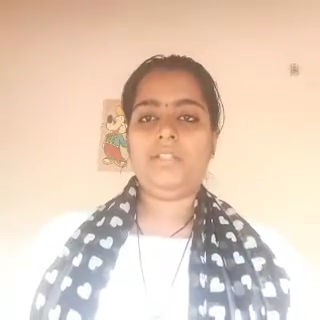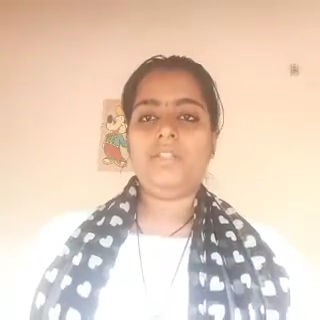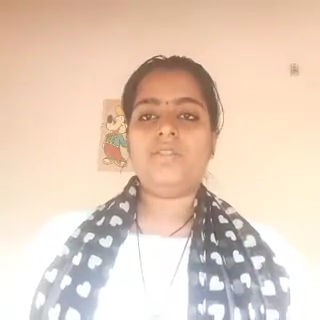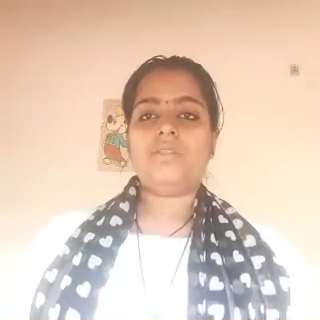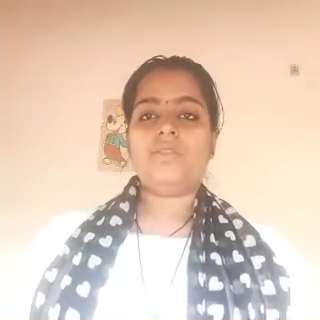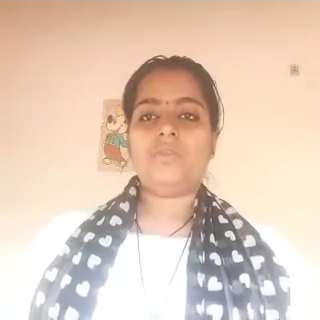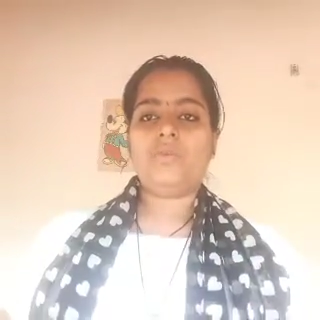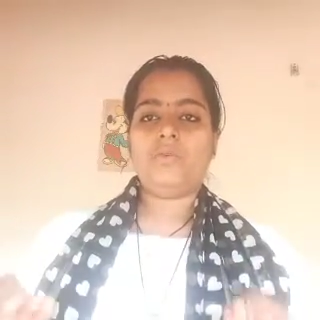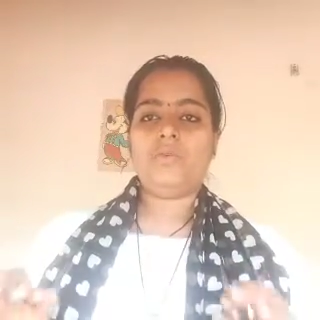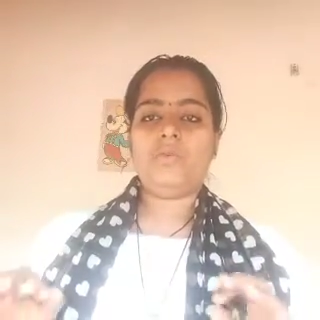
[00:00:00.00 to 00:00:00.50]

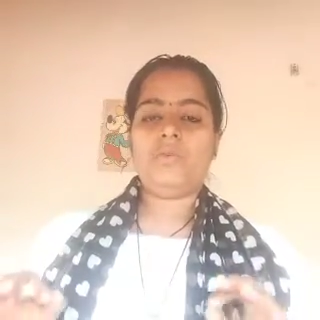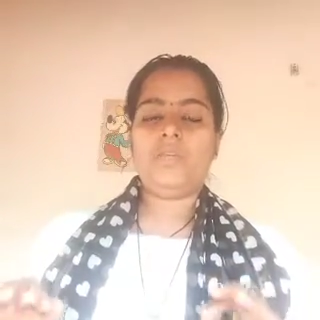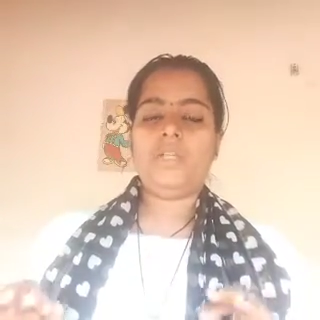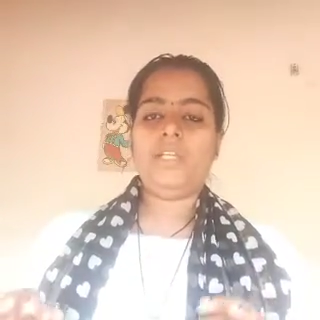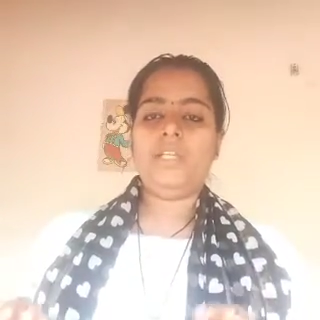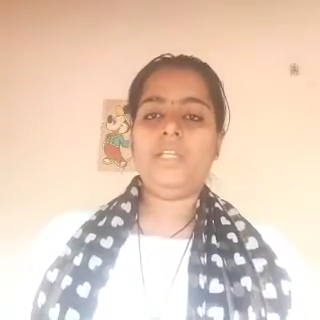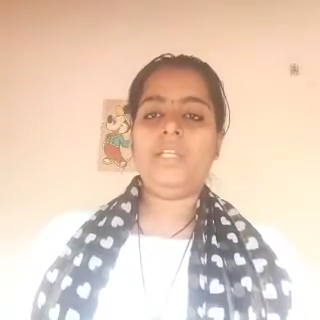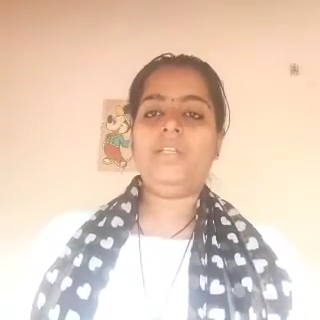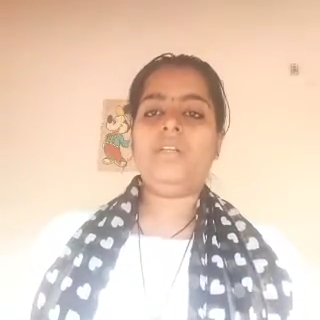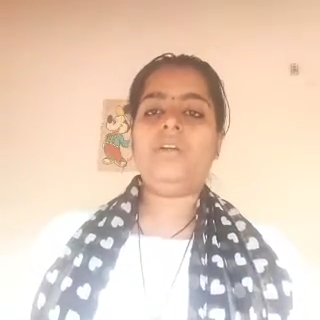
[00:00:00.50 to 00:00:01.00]
So
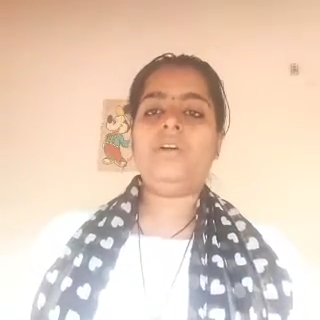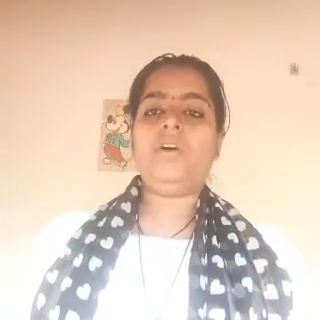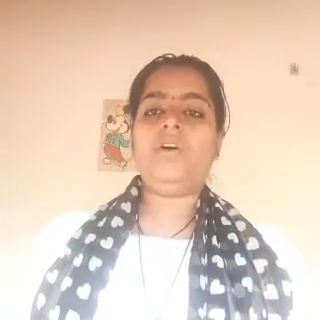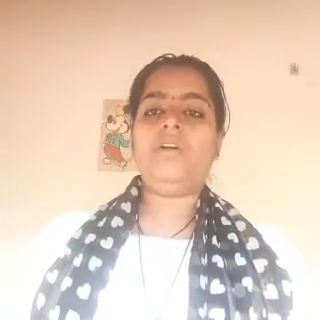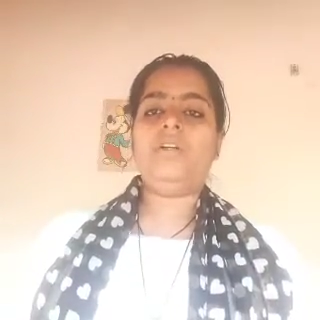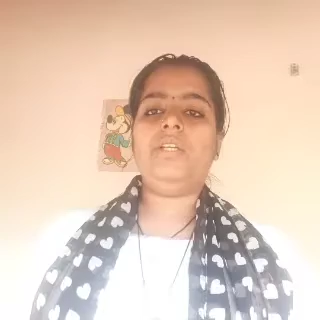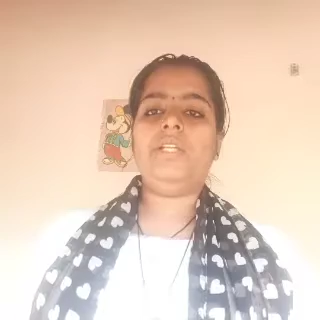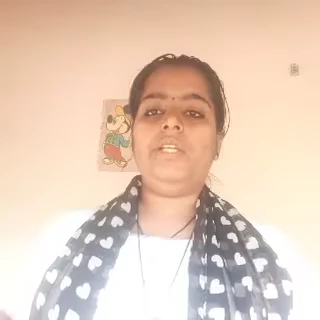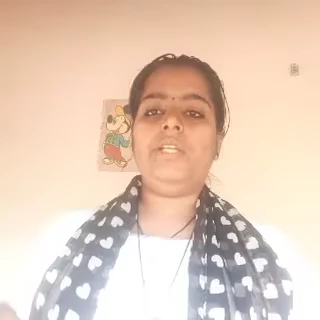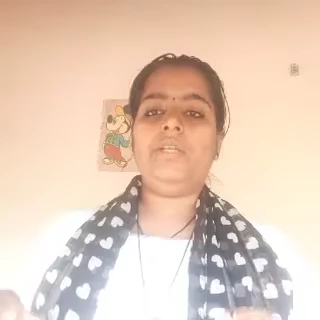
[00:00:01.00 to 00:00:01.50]
he
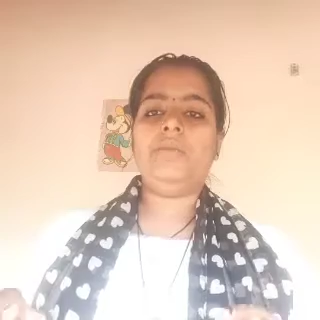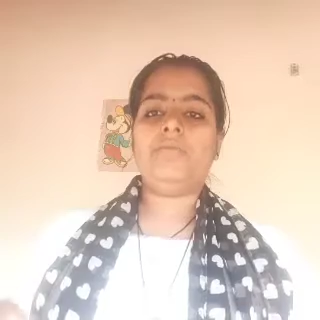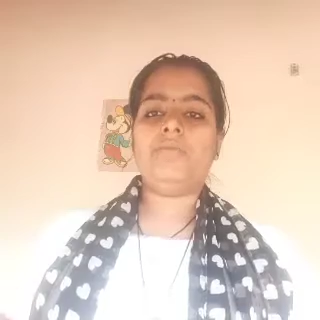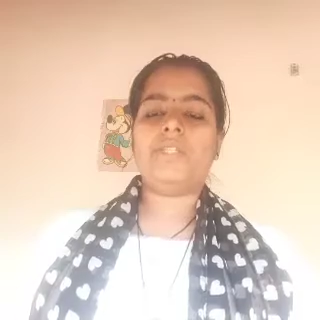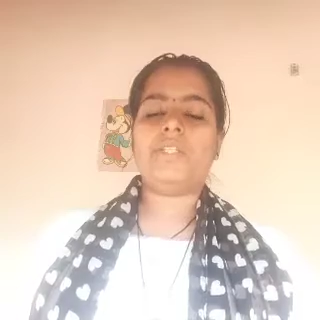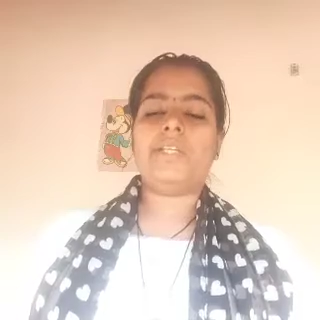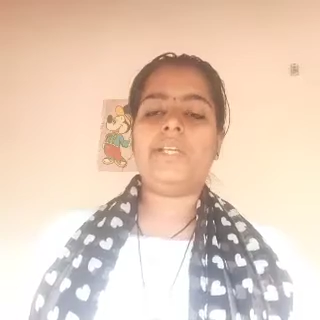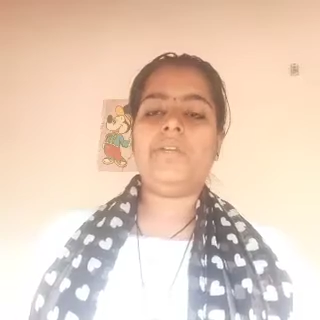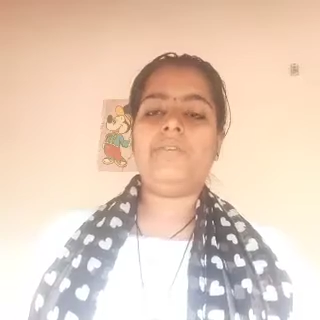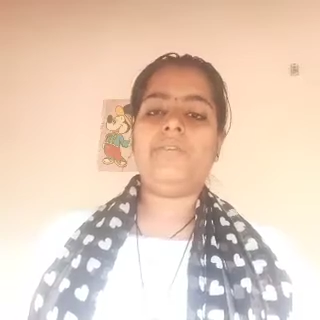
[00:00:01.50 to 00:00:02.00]
called
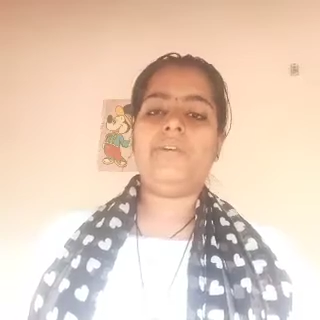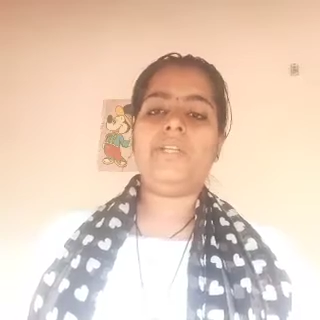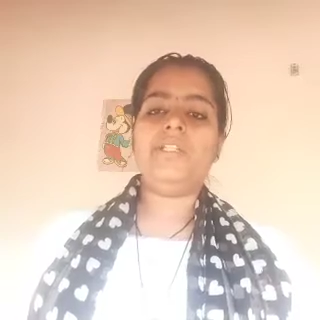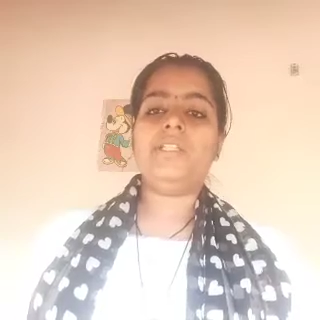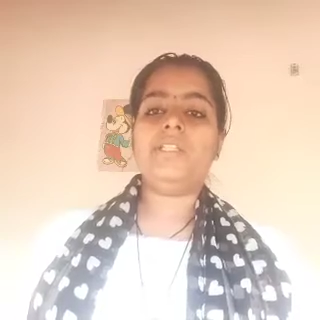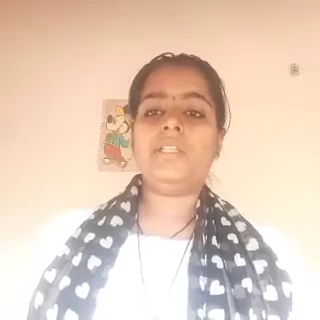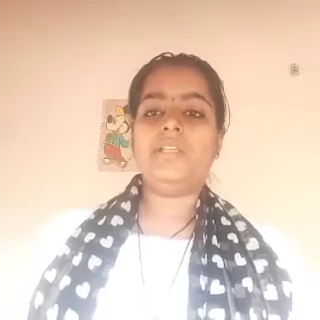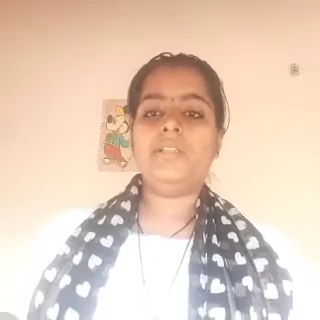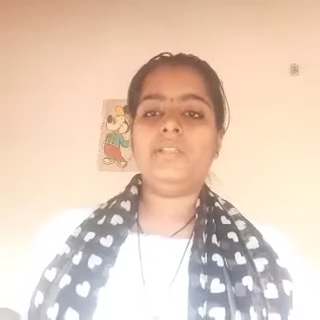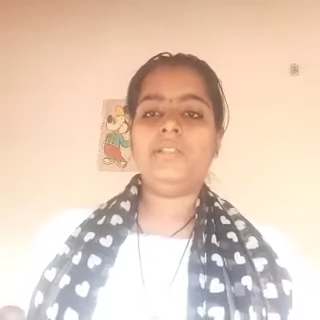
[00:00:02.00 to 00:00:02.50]
himself as
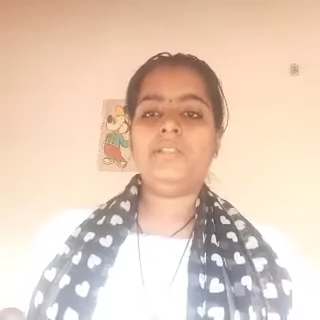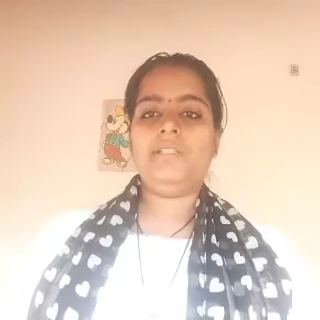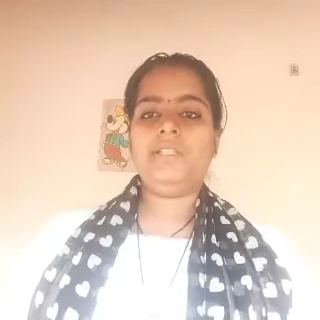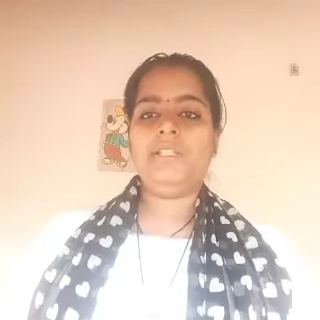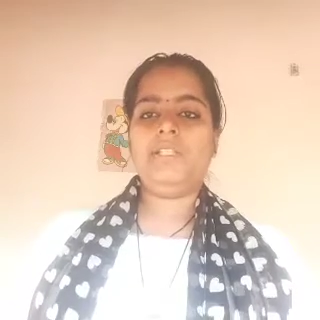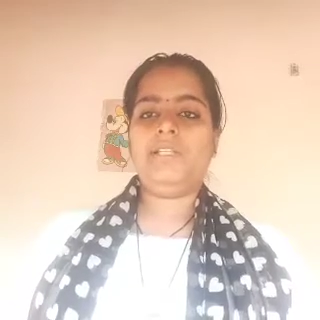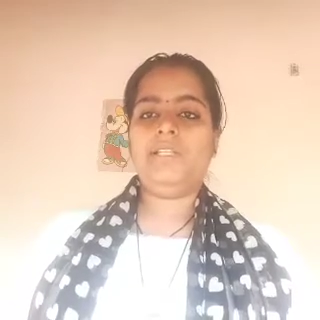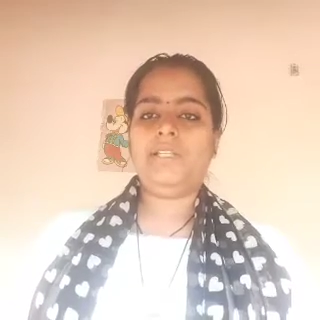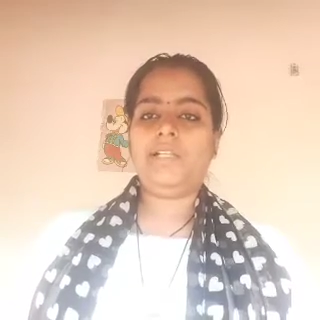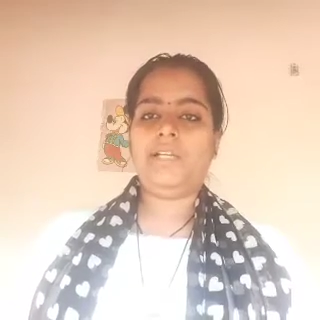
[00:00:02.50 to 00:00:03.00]

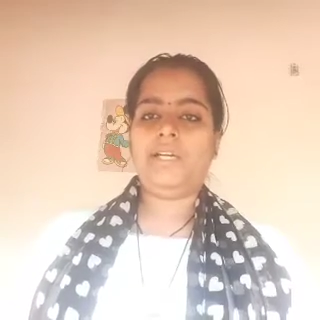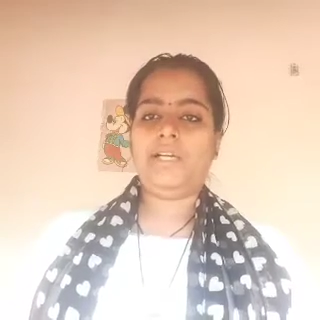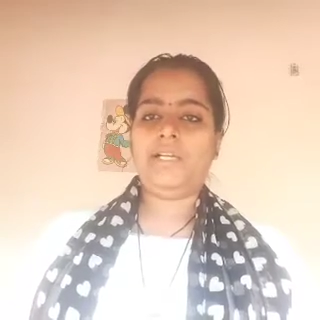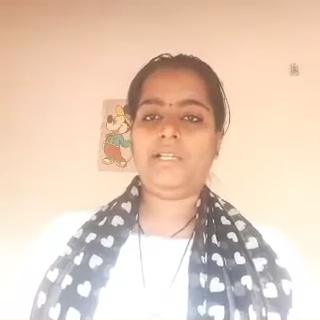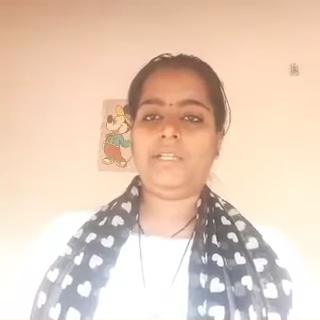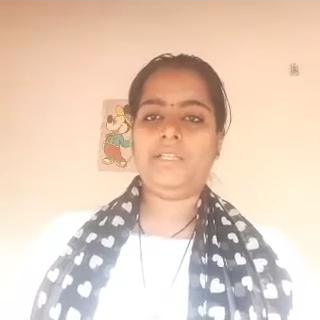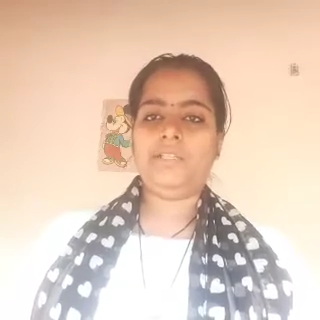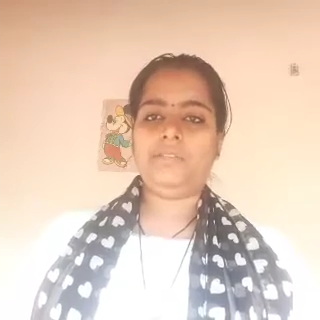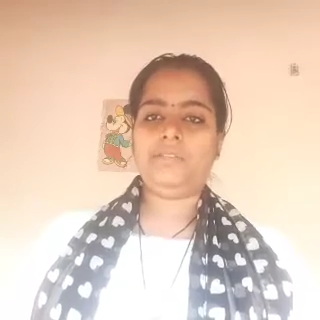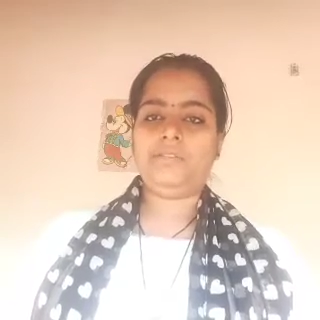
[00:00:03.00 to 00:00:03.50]

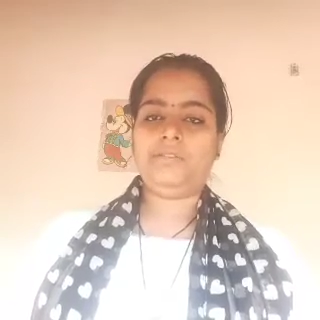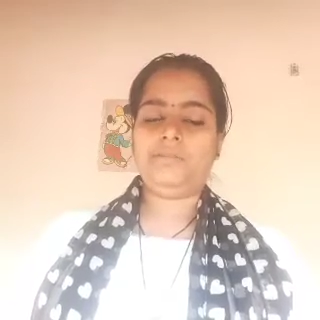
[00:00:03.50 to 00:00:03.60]
Zililahi,